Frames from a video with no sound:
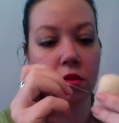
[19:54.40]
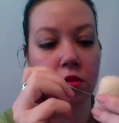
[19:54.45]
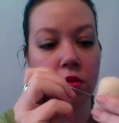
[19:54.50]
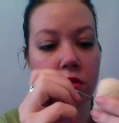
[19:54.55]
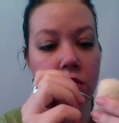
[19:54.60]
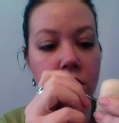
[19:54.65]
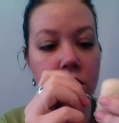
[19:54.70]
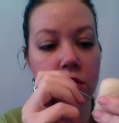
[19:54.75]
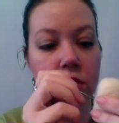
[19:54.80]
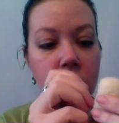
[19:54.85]

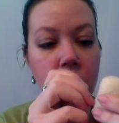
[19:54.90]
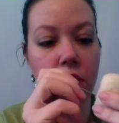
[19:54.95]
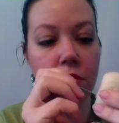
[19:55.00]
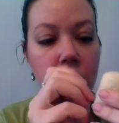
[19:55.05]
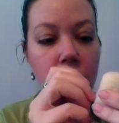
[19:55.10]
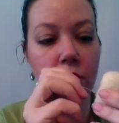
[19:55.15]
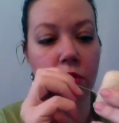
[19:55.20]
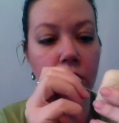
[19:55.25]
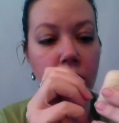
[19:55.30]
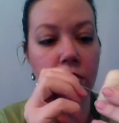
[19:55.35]
You just keep
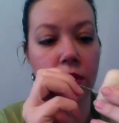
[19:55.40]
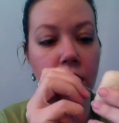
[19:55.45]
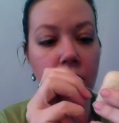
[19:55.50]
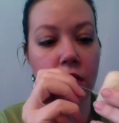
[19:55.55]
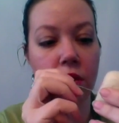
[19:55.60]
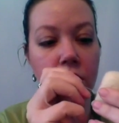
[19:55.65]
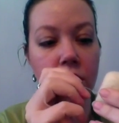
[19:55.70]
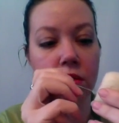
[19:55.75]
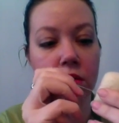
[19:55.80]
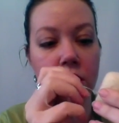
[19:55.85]
going
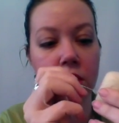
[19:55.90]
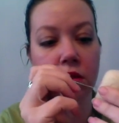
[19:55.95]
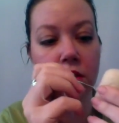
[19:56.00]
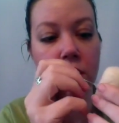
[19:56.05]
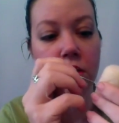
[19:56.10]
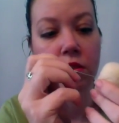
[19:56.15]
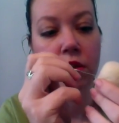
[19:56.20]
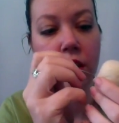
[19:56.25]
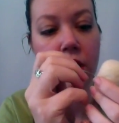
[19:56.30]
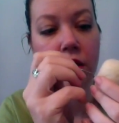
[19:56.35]
around until
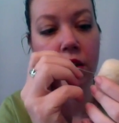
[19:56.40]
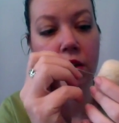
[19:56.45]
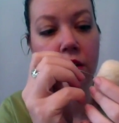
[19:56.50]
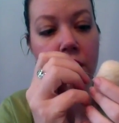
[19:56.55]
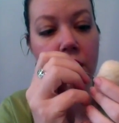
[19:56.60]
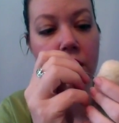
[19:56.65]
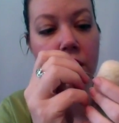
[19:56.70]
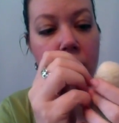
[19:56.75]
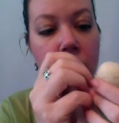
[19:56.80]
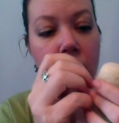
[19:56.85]
you get it.
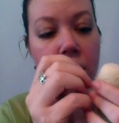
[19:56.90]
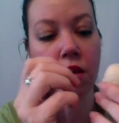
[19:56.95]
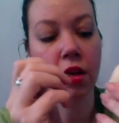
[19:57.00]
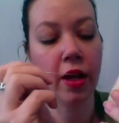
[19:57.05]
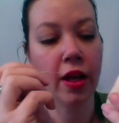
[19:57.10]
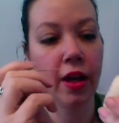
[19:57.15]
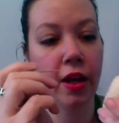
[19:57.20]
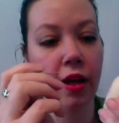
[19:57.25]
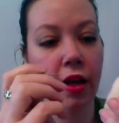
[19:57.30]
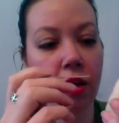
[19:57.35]

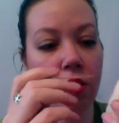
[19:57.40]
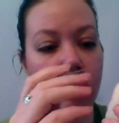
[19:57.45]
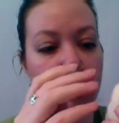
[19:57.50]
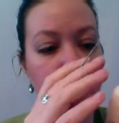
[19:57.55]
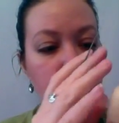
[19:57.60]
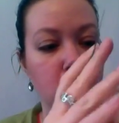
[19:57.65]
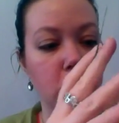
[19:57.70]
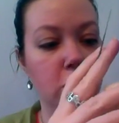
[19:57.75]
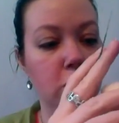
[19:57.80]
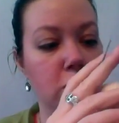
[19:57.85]

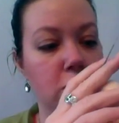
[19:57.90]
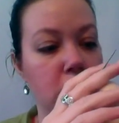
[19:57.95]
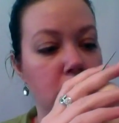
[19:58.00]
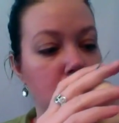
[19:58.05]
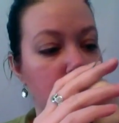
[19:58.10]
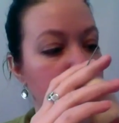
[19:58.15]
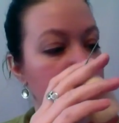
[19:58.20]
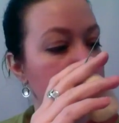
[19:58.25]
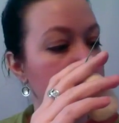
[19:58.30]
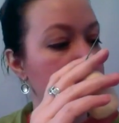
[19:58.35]
Ouch,
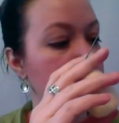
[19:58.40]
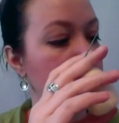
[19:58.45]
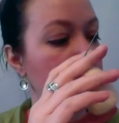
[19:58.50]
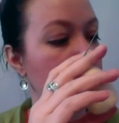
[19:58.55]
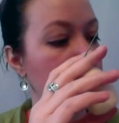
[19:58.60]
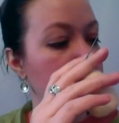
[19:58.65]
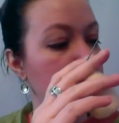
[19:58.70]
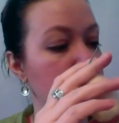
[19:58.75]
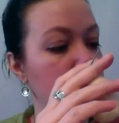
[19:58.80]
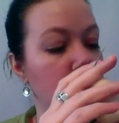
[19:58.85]
I
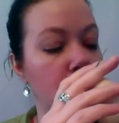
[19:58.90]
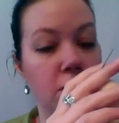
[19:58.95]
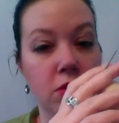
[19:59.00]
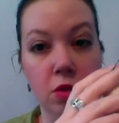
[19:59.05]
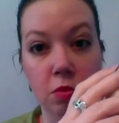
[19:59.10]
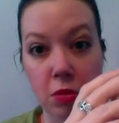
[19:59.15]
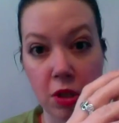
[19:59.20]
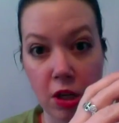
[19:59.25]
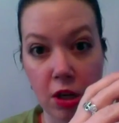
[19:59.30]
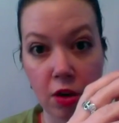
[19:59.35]
stabbed myself, so
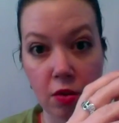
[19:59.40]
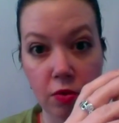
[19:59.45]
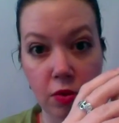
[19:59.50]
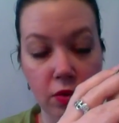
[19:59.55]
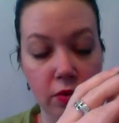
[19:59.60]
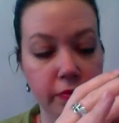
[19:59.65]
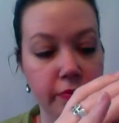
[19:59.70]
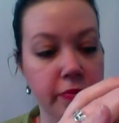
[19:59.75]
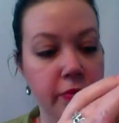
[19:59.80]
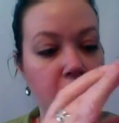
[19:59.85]
be careful.